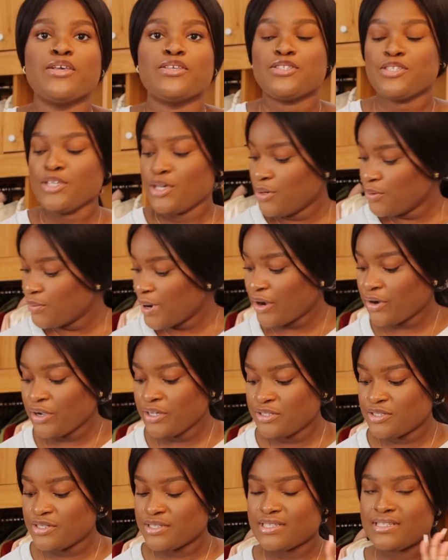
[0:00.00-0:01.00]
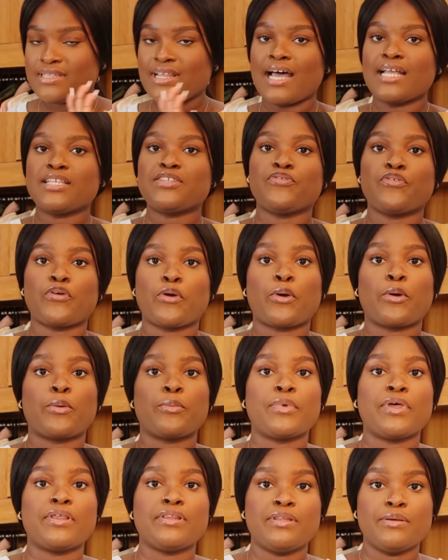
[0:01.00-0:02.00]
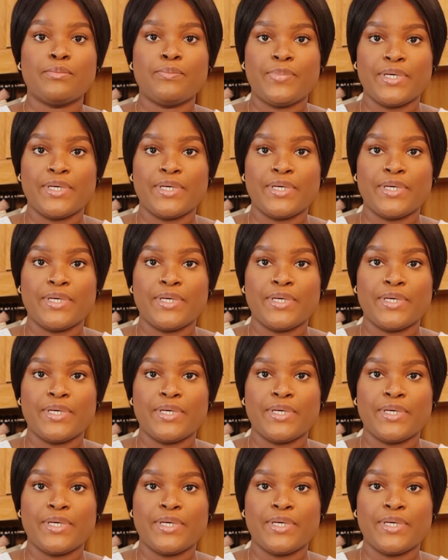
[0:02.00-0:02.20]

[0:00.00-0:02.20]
So we're going to start from the